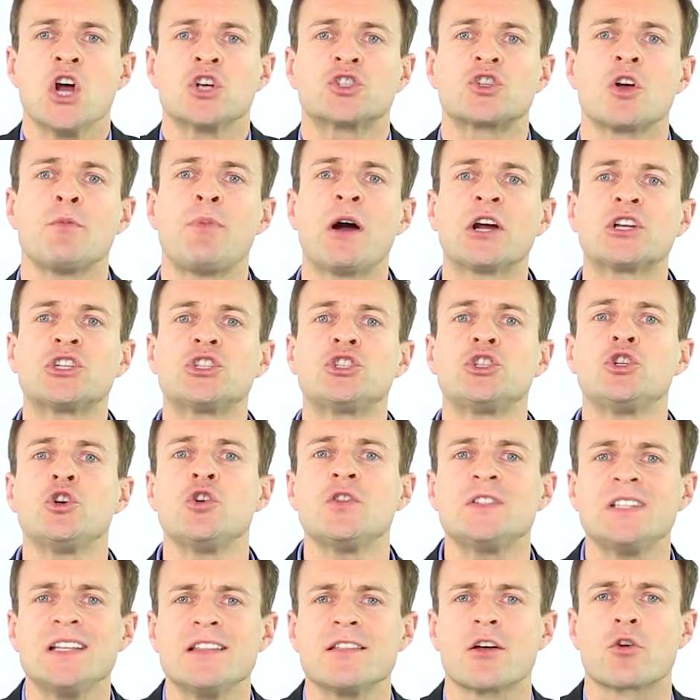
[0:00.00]
So by
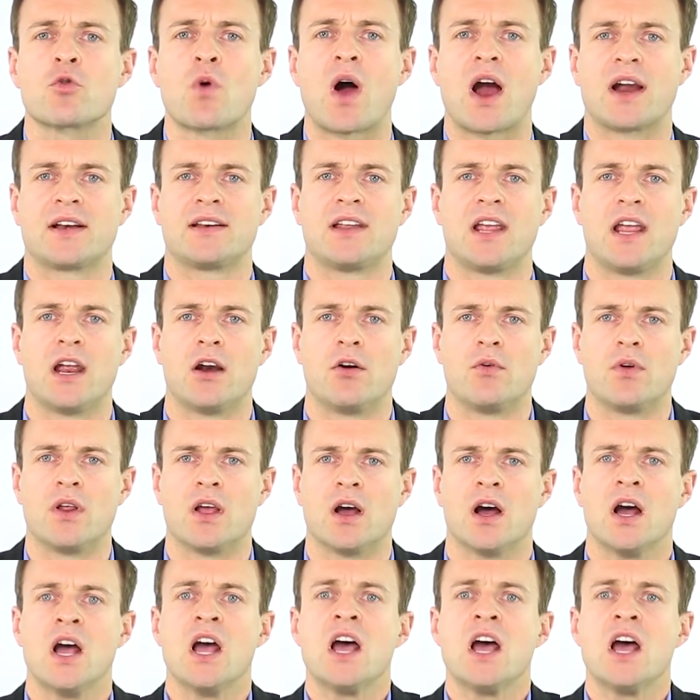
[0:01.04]
choosing the right area,